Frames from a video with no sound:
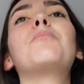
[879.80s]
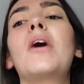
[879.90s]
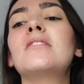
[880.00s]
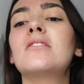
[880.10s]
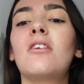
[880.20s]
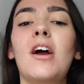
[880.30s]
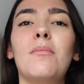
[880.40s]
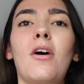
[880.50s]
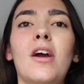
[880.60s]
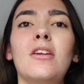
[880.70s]
the present
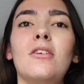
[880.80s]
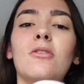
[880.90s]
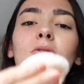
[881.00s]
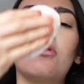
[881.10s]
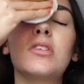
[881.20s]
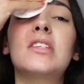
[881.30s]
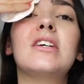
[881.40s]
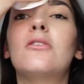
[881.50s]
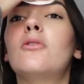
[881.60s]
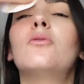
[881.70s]
timeline, you're
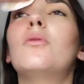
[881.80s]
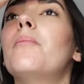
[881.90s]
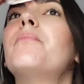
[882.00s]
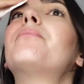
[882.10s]
still